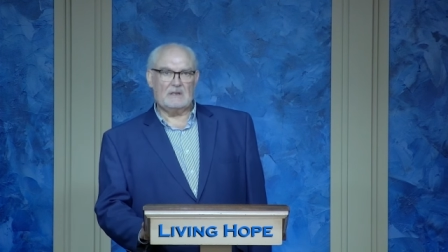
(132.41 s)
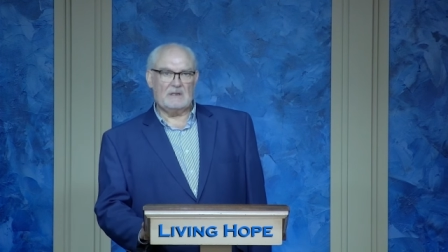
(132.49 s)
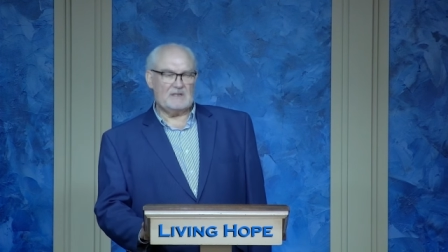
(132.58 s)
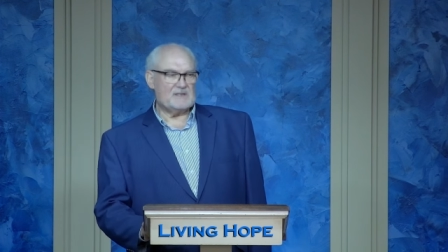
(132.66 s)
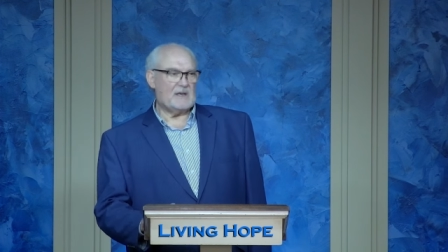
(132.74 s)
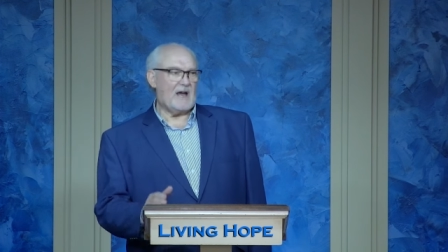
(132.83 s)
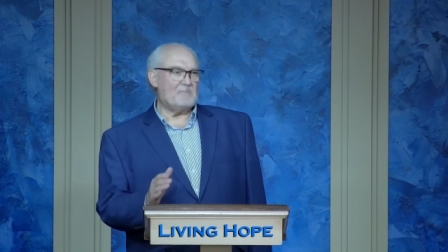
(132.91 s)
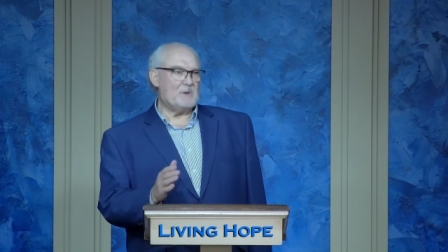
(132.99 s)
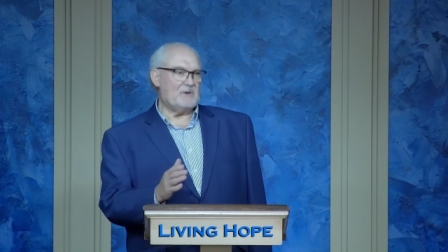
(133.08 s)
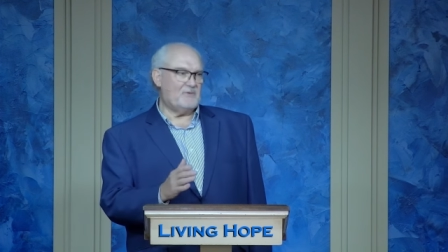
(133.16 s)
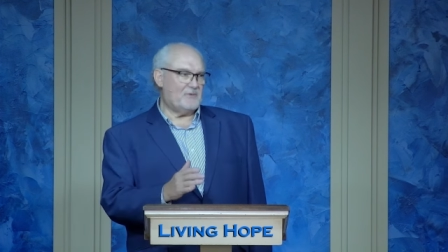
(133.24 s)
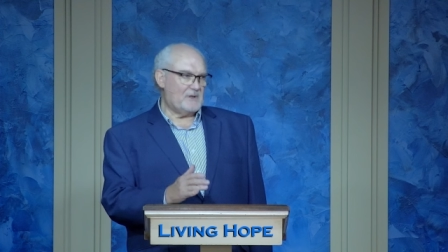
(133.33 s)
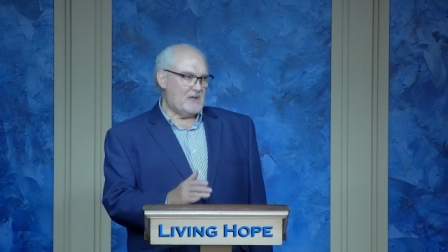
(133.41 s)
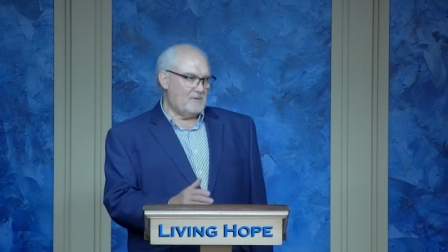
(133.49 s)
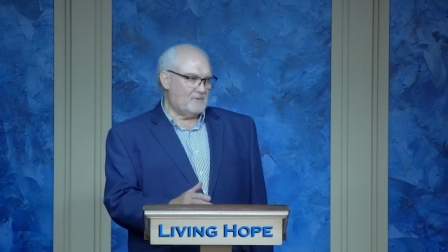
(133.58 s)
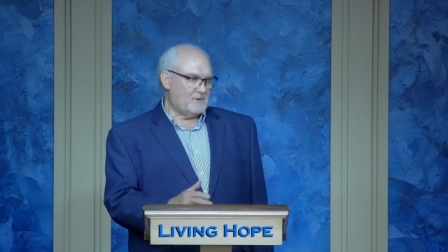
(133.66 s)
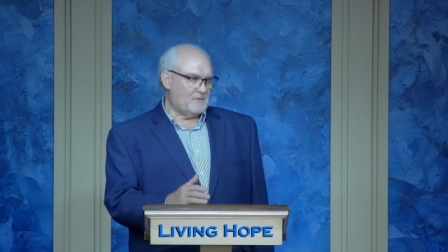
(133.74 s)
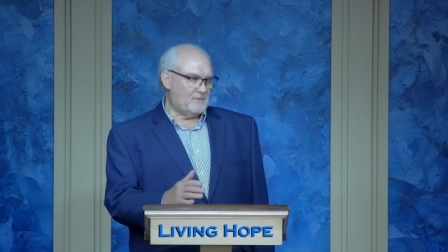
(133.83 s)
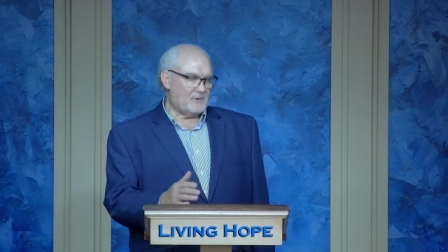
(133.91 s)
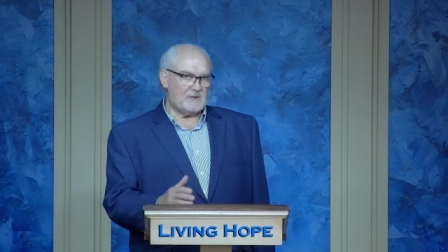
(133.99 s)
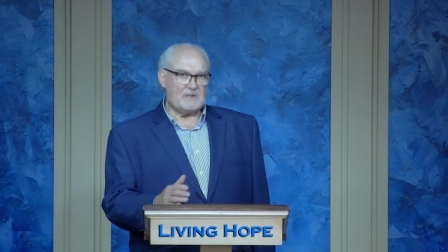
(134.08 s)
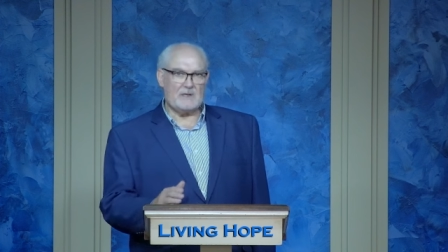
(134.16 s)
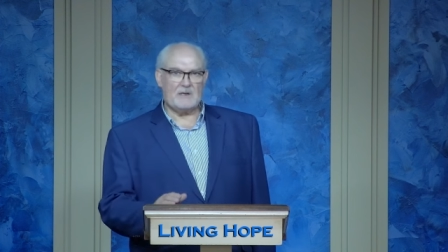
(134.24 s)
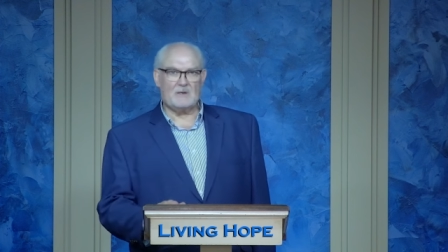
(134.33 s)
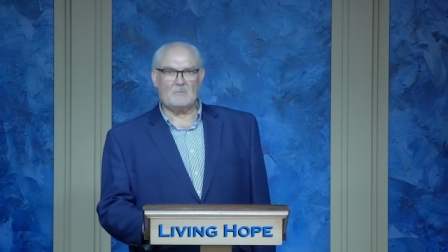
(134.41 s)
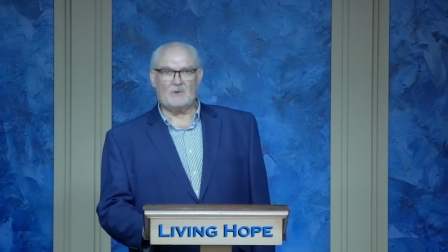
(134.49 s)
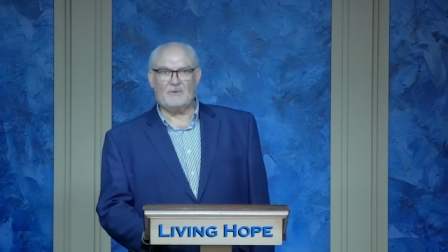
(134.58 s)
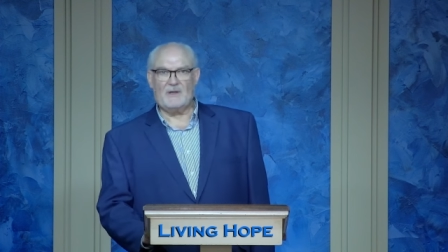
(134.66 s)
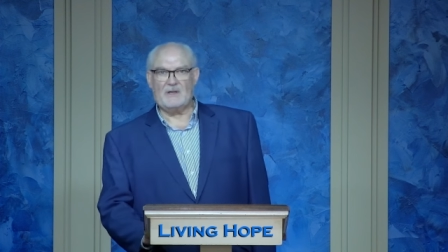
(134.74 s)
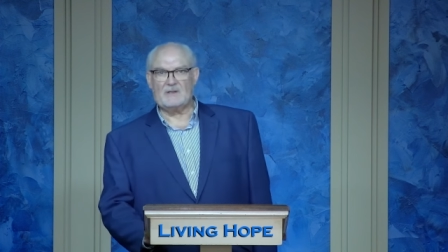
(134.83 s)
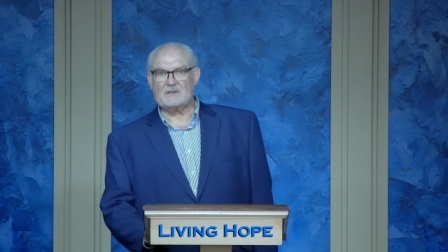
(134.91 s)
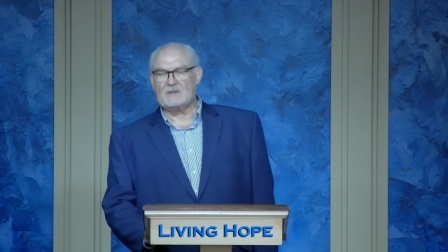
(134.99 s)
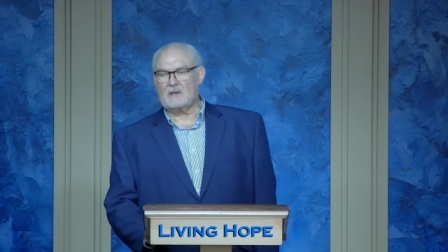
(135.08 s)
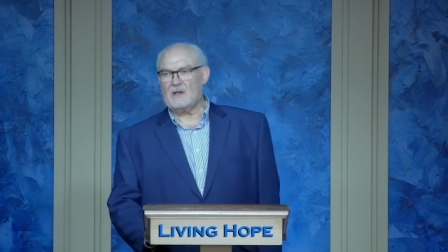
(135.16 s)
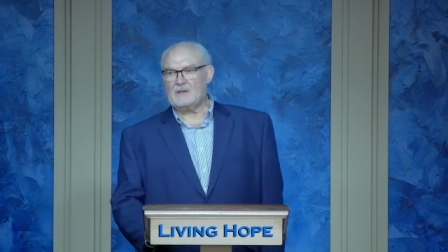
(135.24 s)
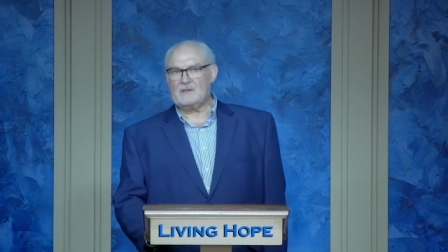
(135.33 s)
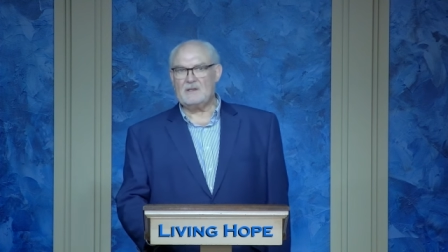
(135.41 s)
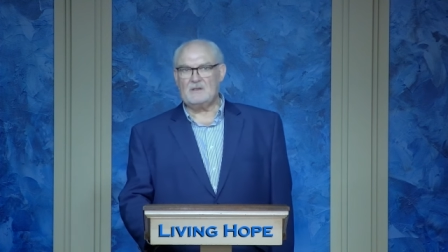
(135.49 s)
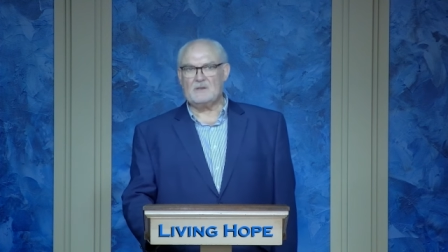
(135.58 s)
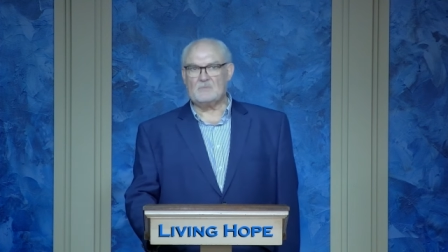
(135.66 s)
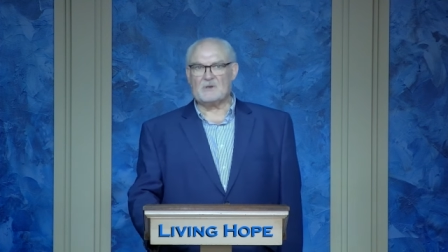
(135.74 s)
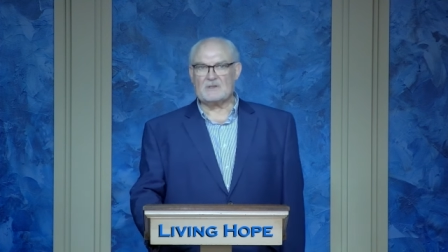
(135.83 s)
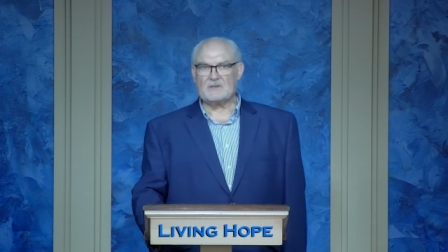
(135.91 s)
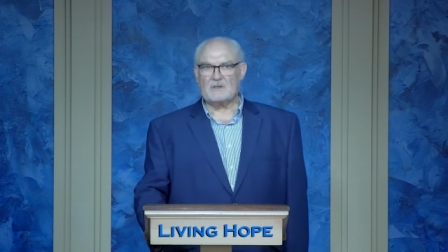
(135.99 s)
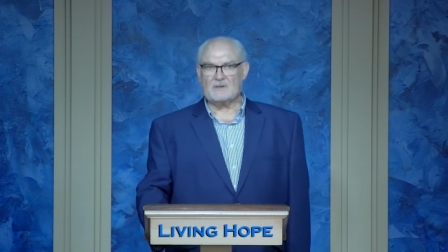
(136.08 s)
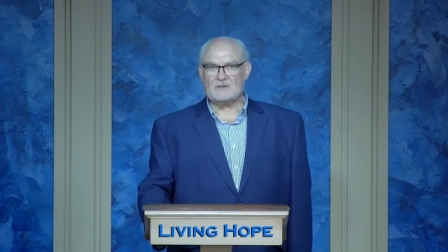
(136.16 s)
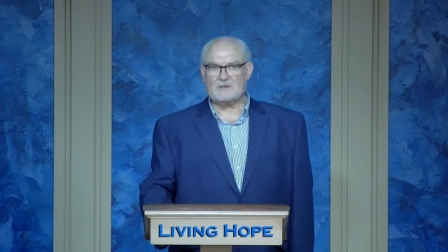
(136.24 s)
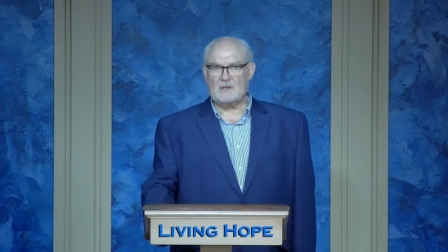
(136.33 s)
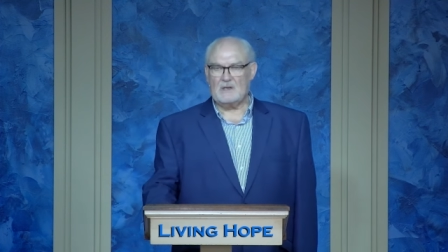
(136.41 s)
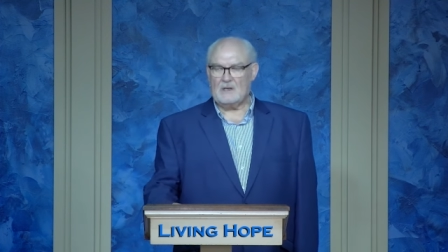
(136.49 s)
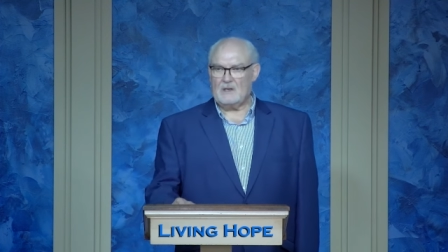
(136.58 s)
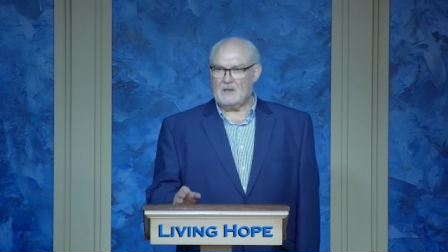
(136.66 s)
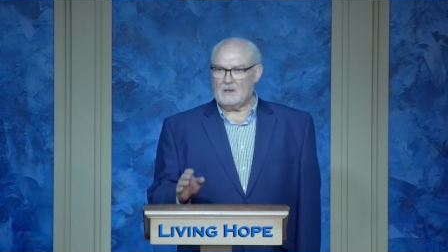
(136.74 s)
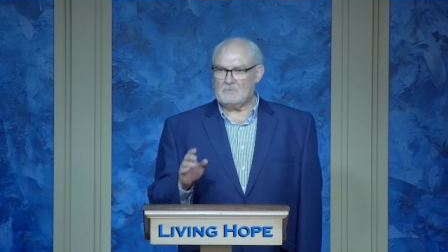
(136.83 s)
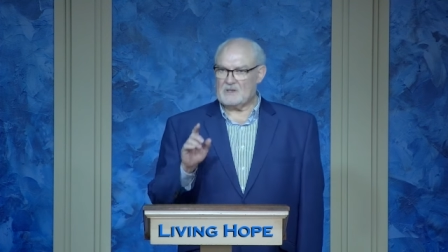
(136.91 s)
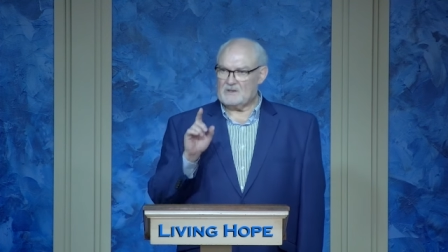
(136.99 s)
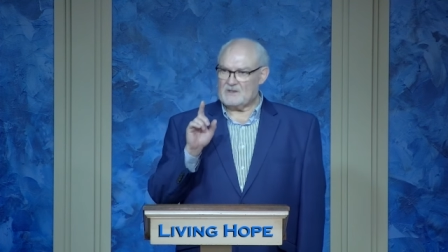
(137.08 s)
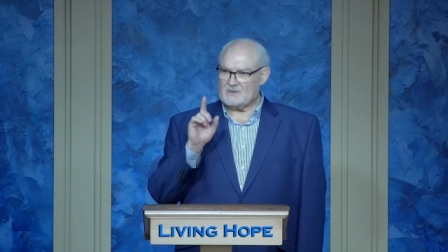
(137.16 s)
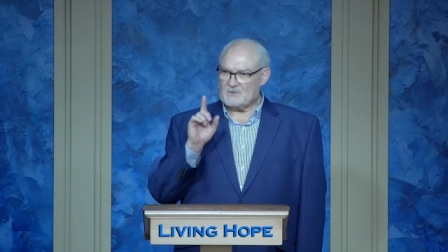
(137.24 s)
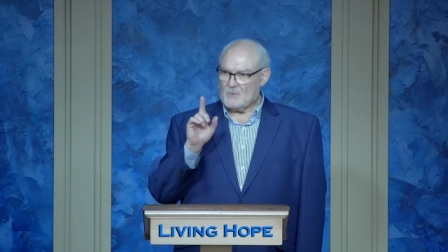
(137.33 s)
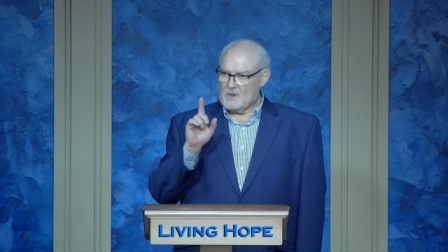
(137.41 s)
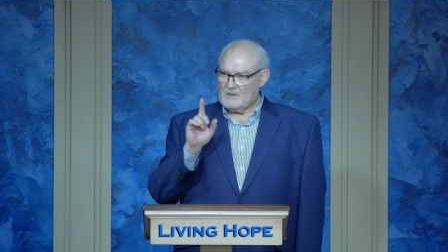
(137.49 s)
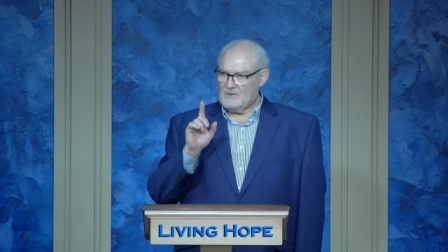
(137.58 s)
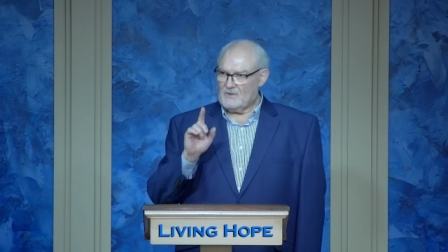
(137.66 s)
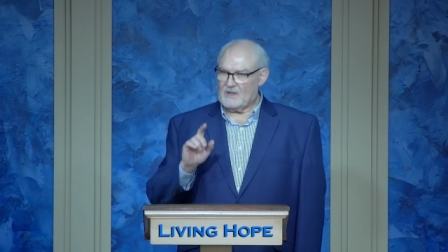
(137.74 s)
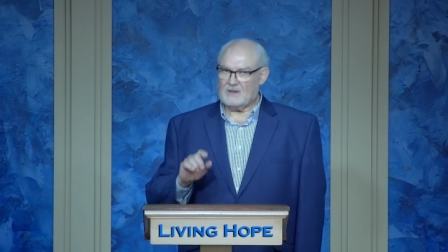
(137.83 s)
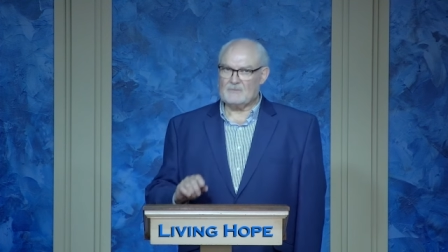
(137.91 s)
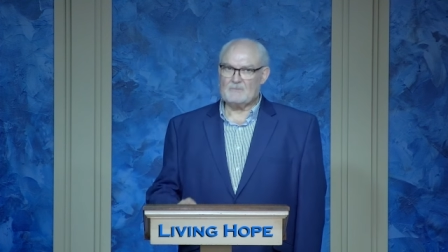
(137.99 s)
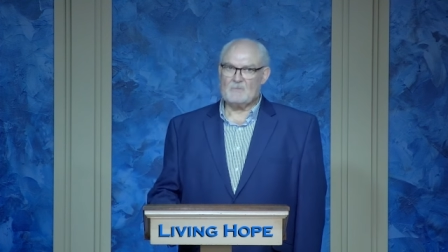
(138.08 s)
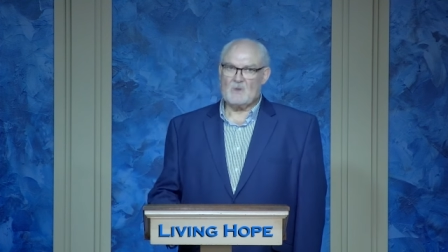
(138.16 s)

He said, I've been forgiven for the terrible things that I did to prisoners, but there's one thing